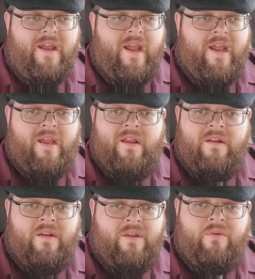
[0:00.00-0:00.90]

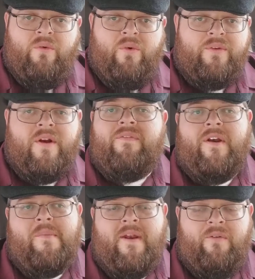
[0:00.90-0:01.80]
and the rules. There aren't
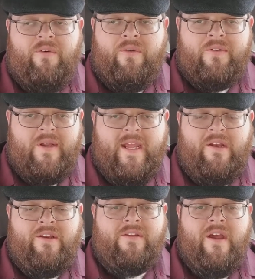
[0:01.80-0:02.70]
very many rules. Again,
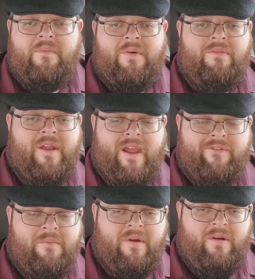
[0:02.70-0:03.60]
you just got to prove that you have
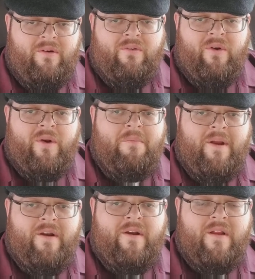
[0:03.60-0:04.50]
a, you're growing a
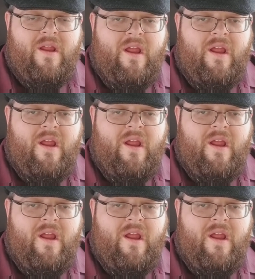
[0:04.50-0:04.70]
beard.